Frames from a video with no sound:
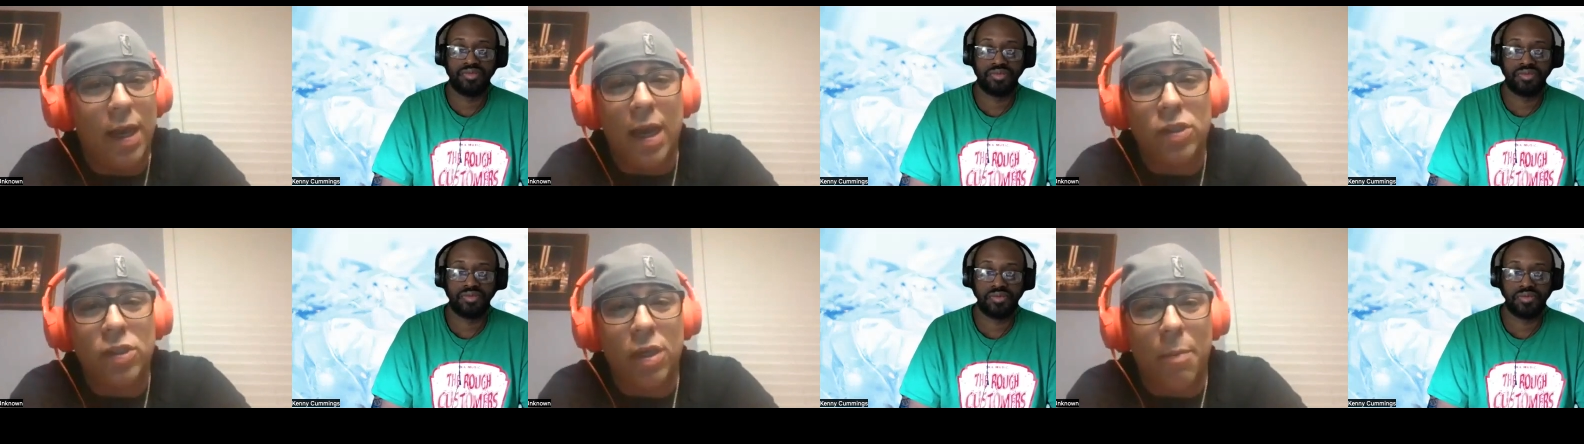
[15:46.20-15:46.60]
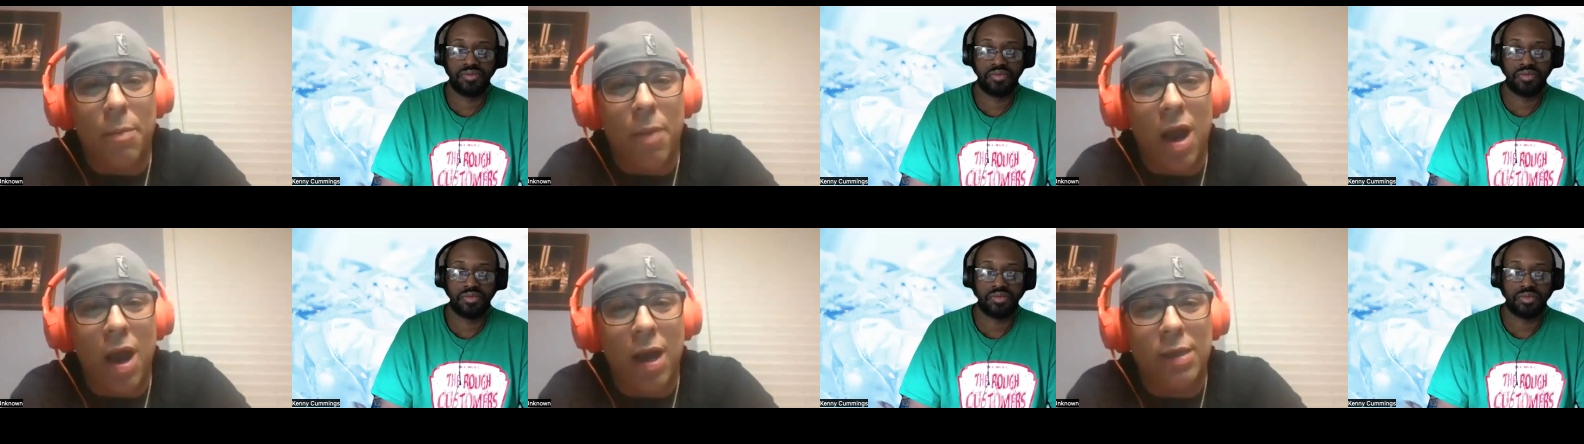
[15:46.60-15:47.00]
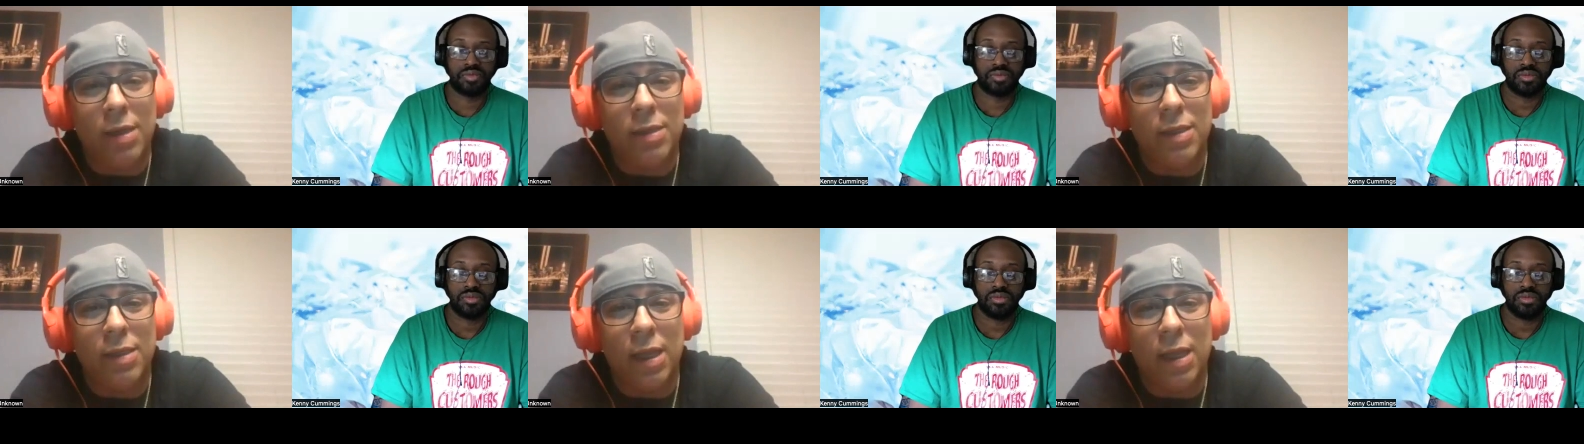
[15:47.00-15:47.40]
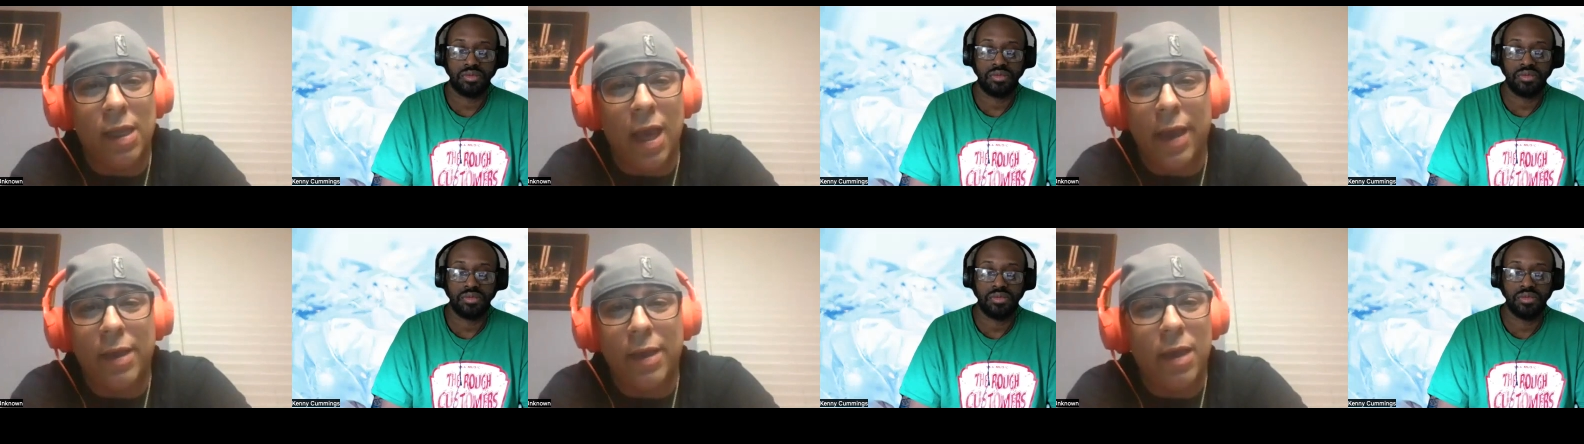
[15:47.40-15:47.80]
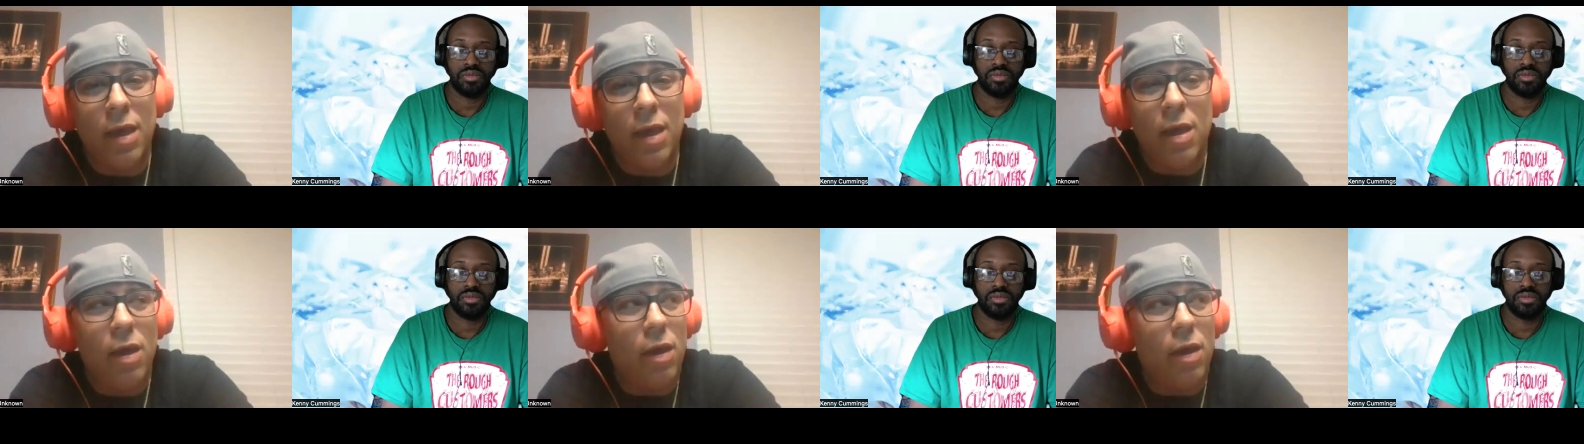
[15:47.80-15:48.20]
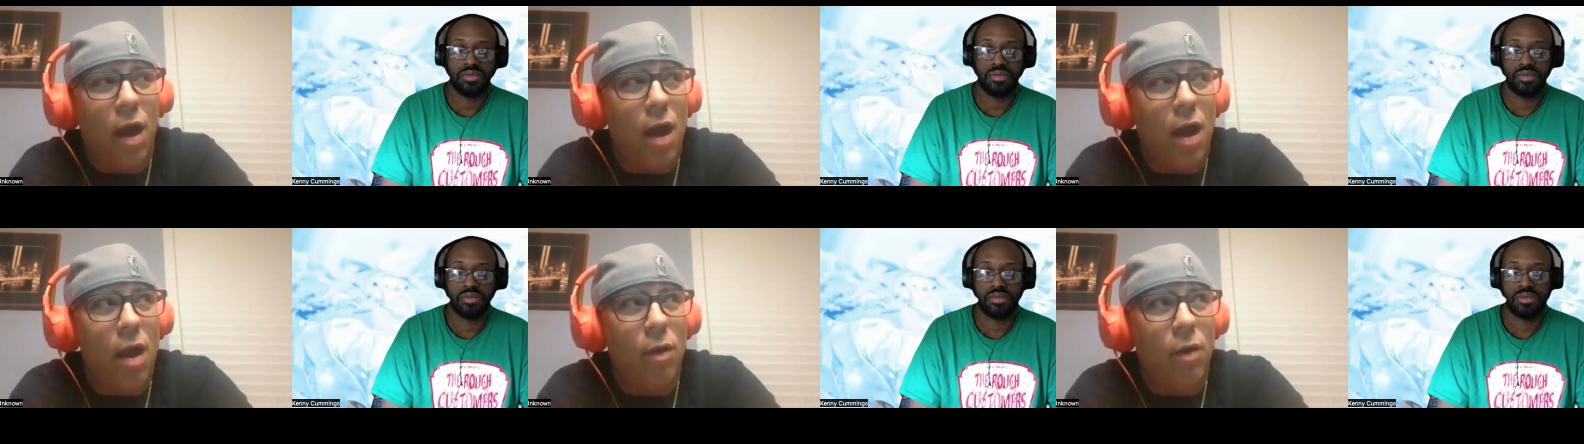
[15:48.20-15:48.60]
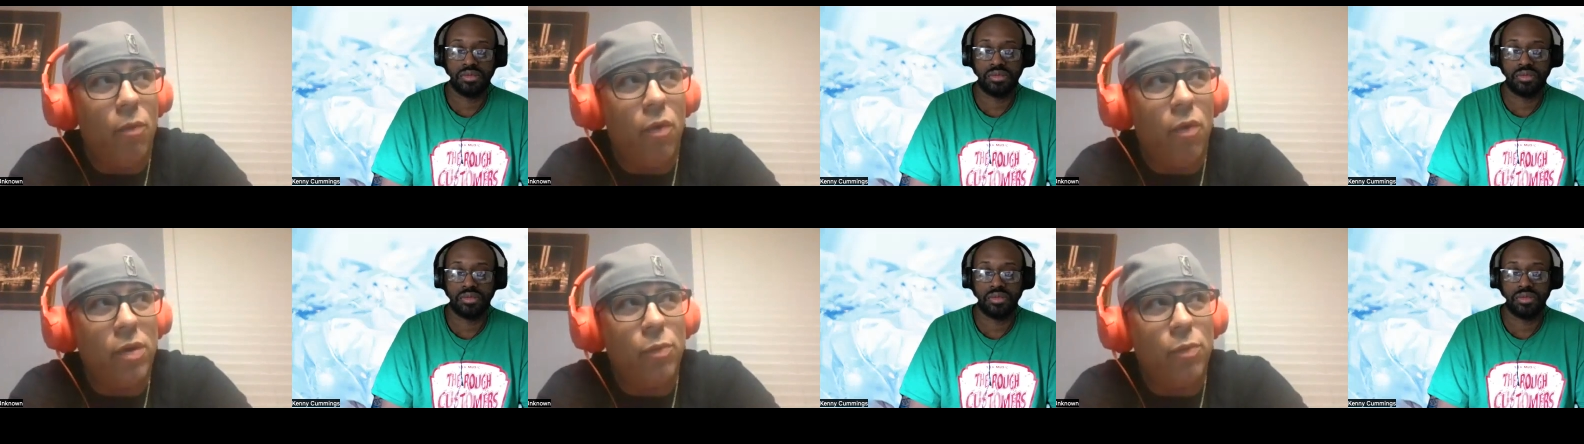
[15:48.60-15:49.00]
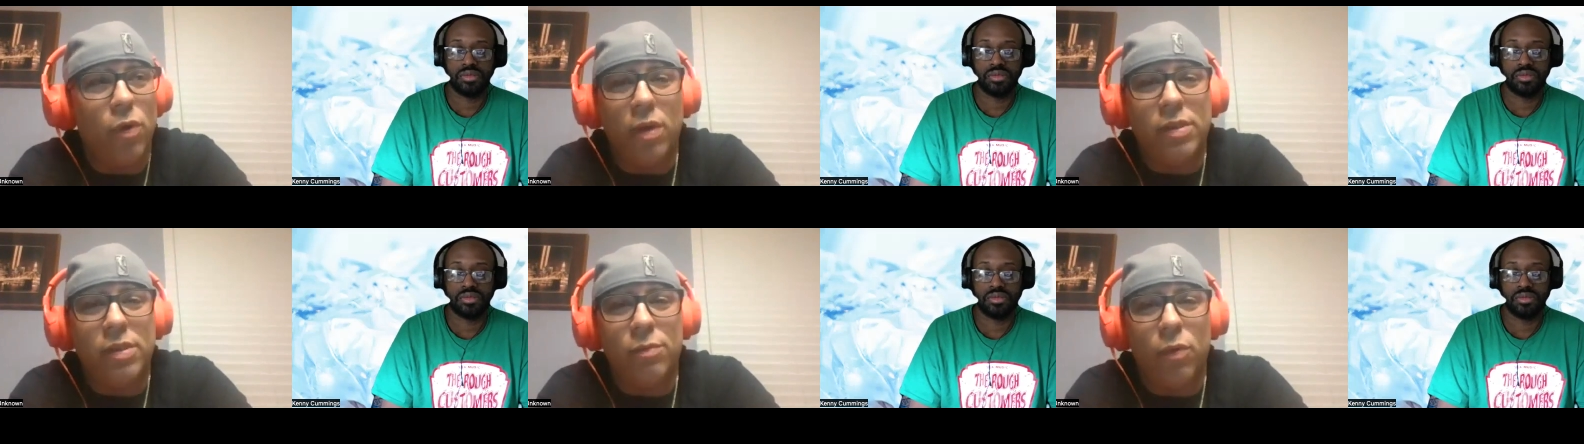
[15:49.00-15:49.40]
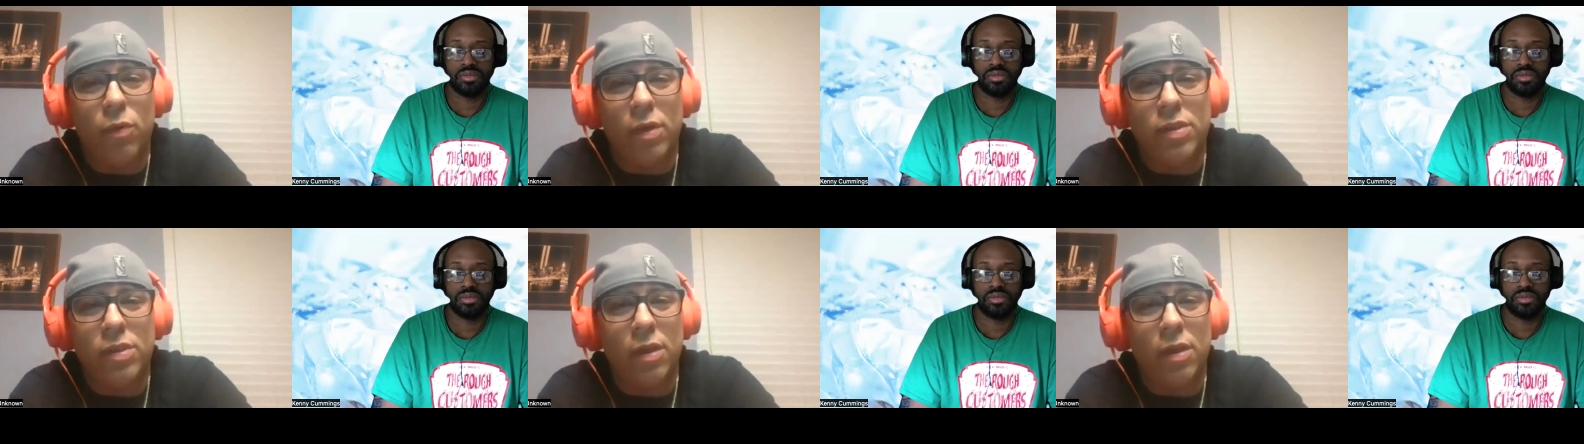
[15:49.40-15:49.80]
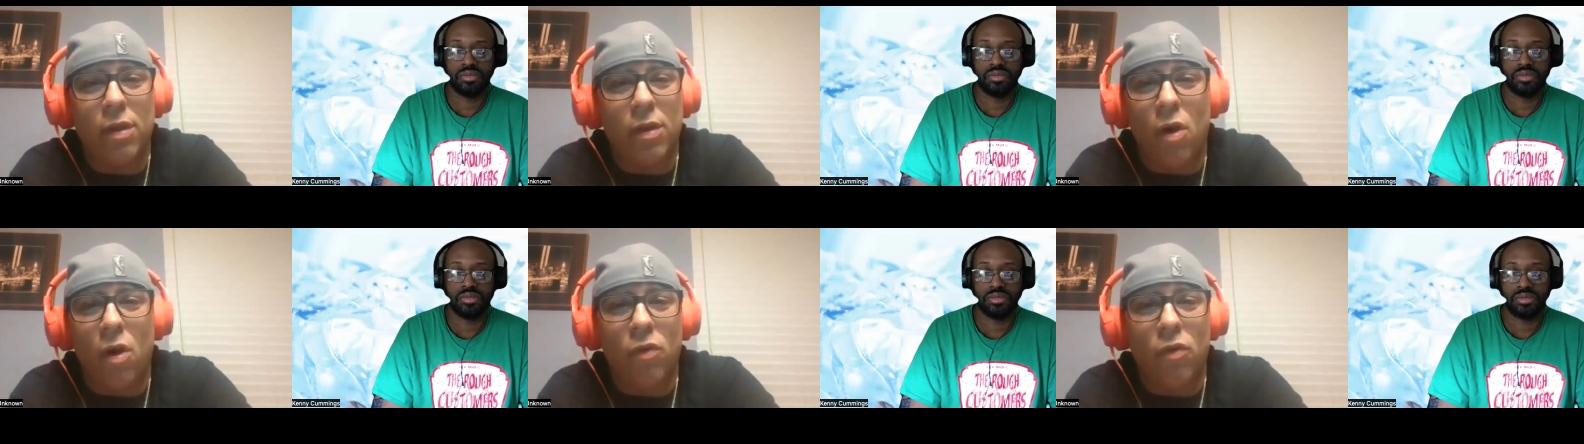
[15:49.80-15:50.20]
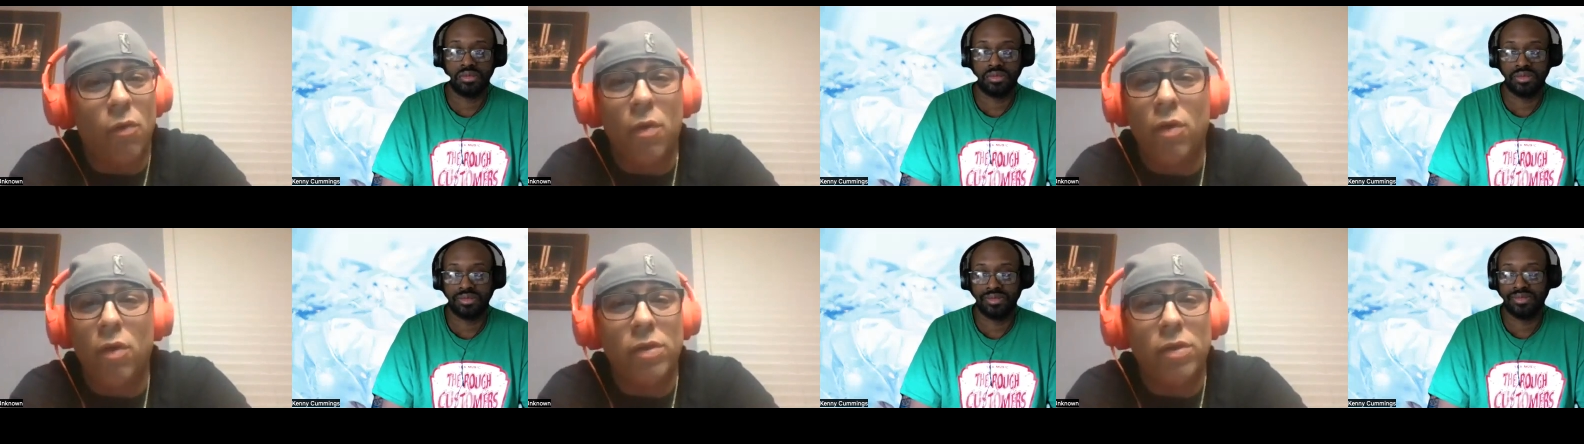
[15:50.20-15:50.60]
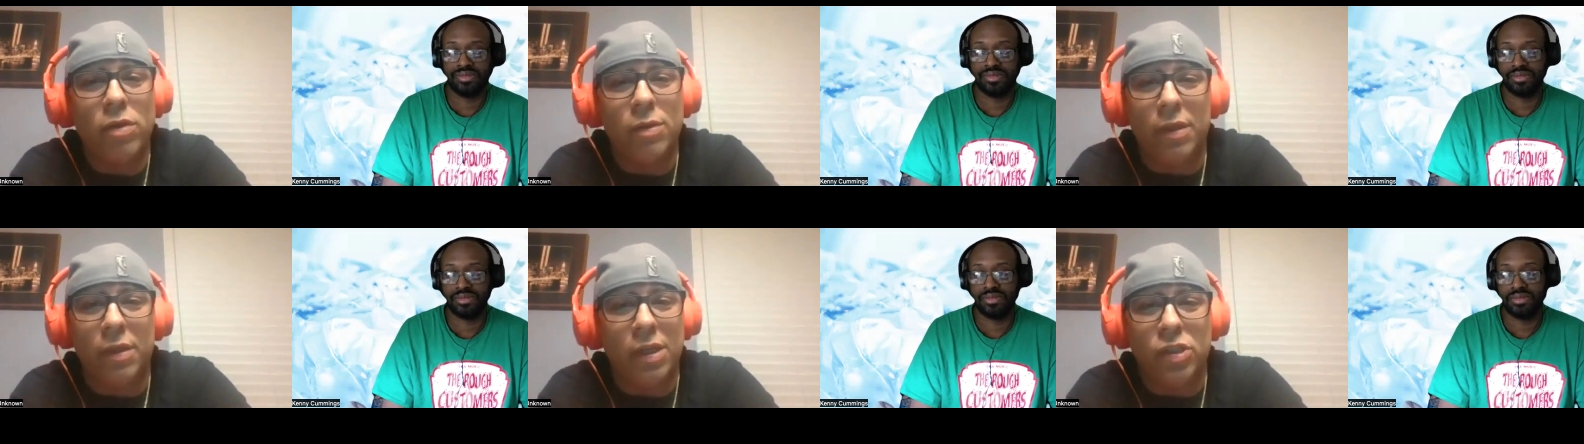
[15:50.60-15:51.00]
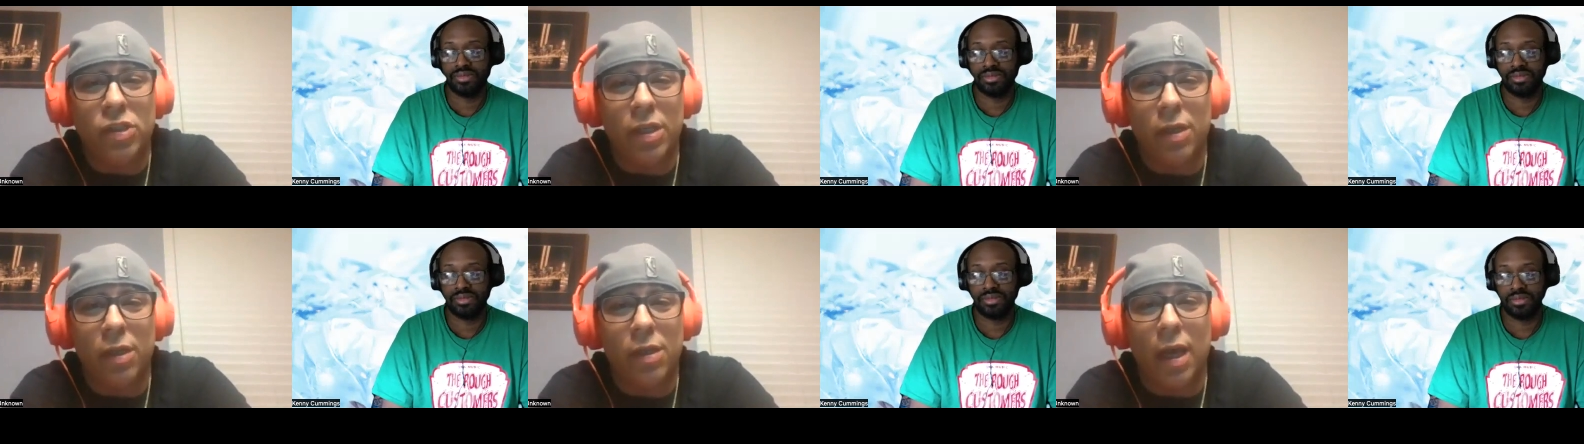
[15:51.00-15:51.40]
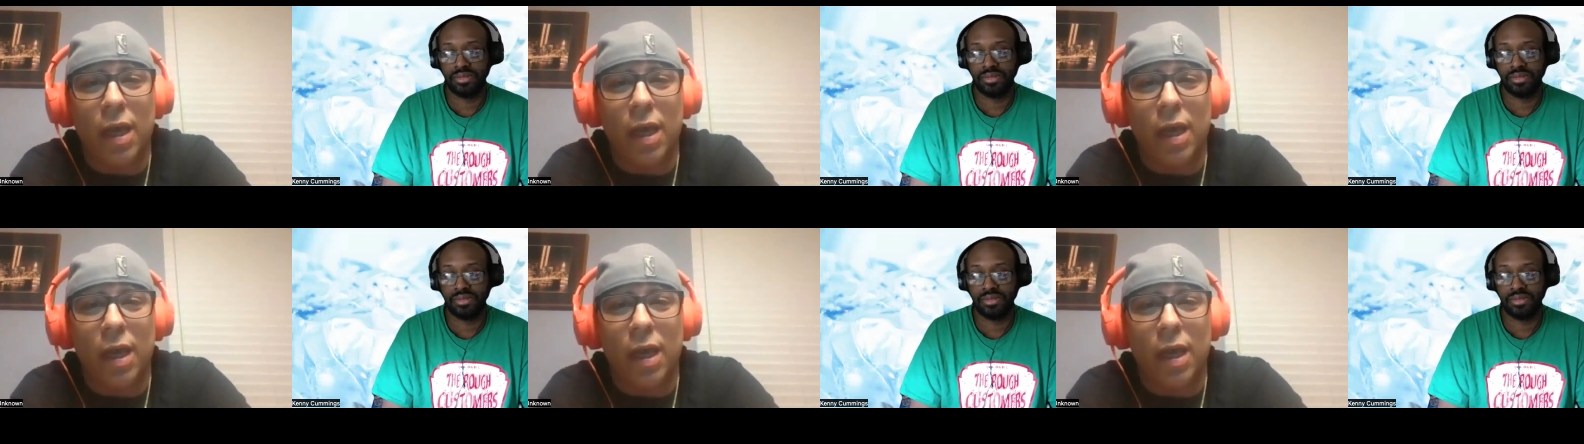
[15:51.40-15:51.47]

Speaker 1: connection, a bond that like uh, we're we're we're to on the road to this shit.